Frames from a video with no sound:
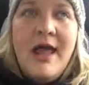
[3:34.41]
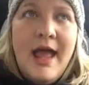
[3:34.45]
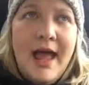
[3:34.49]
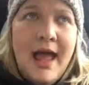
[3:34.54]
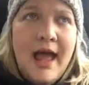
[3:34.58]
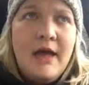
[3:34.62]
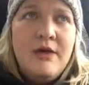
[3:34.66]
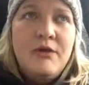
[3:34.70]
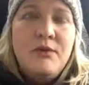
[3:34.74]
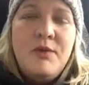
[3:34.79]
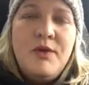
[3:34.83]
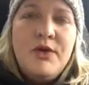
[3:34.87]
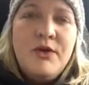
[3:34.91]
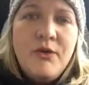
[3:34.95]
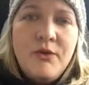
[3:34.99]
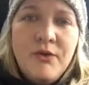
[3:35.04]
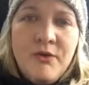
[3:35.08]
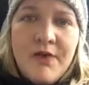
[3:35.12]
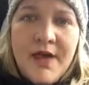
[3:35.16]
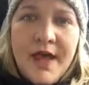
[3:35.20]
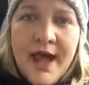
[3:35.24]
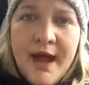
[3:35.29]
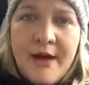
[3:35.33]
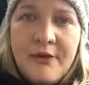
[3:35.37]
How do we know
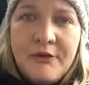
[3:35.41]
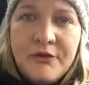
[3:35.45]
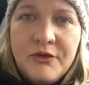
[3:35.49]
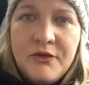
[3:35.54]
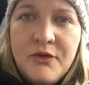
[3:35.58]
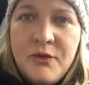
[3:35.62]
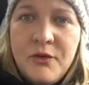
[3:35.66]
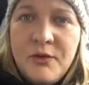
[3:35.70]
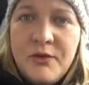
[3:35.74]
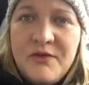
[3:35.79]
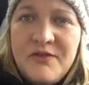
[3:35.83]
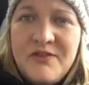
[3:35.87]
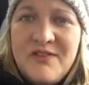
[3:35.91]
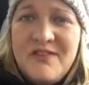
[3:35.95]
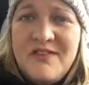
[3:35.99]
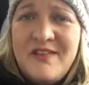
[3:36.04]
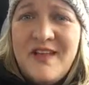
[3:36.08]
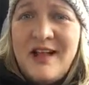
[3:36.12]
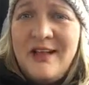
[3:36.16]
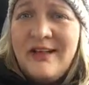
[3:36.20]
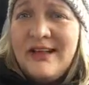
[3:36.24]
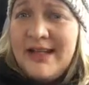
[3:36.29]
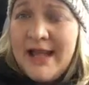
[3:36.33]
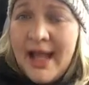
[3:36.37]
the outer core is a
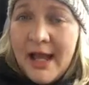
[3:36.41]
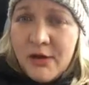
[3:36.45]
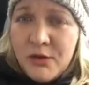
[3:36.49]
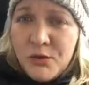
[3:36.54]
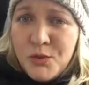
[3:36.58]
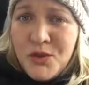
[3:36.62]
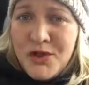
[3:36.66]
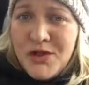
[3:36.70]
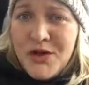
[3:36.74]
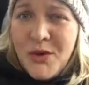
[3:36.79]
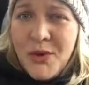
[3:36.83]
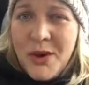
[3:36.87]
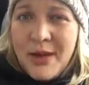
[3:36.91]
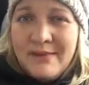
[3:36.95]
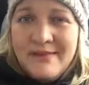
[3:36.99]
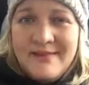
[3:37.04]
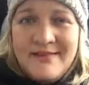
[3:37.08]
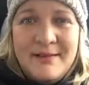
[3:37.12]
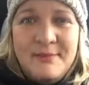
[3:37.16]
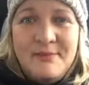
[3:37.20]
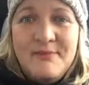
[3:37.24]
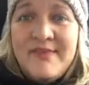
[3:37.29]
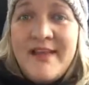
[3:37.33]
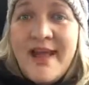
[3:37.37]
solid? How do we know how
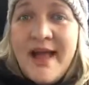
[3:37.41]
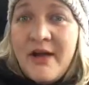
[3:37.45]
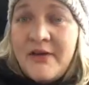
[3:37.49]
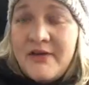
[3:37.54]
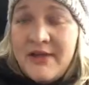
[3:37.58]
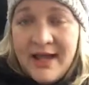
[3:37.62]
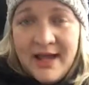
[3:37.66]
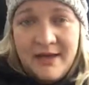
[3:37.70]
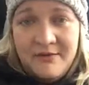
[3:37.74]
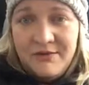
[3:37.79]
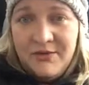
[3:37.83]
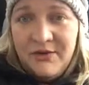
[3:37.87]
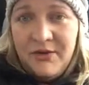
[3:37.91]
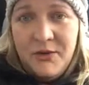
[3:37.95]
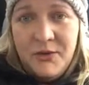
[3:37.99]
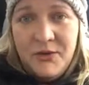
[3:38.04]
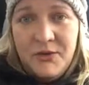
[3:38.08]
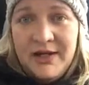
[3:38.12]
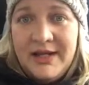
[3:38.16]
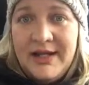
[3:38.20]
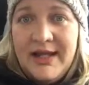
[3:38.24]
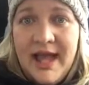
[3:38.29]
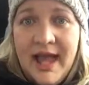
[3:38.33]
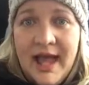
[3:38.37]
deep down you have to go
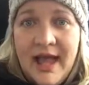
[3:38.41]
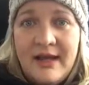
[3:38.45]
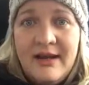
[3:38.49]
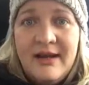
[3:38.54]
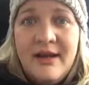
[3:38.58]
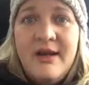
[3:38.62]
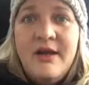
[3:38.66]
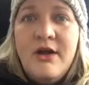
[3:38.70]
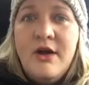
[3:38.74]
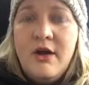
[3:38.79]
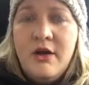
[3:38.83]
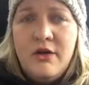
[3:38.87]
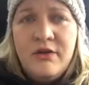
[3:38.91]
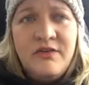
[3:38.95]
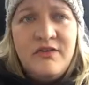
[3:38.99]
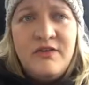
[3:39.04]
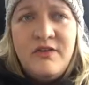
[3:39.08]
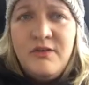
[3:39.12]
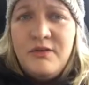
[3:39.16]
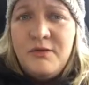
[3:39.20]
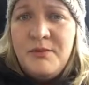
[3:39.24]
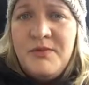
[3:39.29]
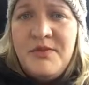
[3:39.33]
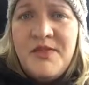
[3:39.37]
to get, or
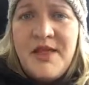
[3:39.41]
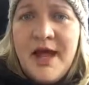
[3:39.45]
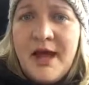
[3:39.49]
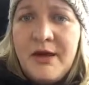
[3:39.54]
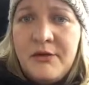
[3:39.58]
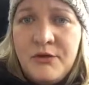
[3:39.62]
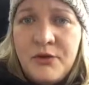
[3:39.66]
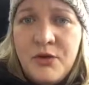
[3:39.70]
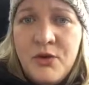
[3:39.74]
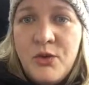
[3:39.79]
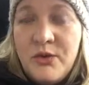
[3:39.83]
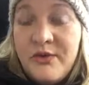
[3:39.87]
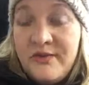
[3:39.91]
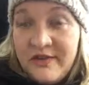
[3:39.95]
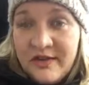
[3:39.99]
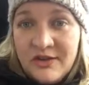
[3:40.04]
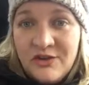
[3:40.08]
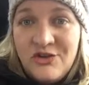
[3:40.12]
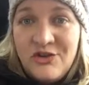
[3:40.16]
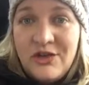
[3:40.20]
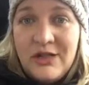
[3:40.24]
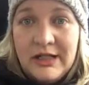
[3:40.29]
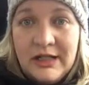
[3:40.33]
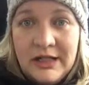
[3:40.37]
excuse me, the outer core is
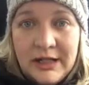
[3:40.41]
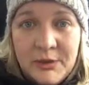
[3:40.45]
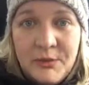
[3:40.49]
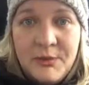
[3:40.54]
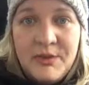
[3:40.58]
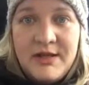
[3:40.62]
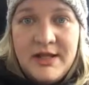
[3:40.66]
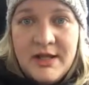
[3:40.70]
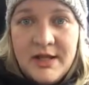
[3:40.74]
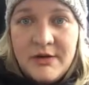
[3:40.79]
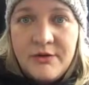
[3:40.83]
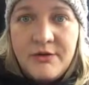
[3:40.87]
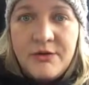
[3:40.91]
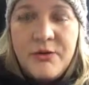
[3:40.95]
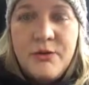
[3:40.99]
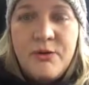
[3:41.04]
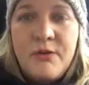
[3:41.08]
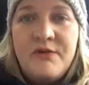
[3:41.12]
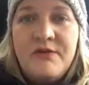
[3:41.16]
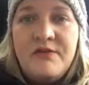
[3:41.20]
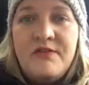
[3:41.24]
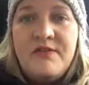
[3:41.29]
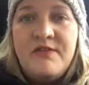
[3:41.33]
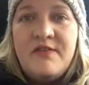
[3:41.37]
actually a liquid, the inner
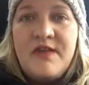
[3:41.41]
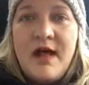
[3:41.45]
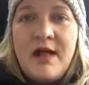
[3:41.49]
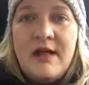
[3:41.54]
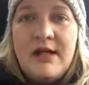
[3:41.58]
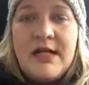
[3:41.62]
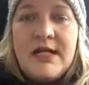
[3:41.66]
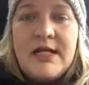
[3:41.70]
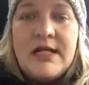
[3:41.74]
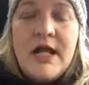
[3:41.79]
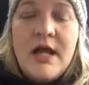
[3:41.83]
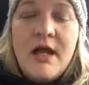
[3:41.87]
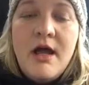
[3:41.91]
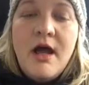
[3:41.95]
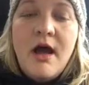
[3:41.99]
core is a solid.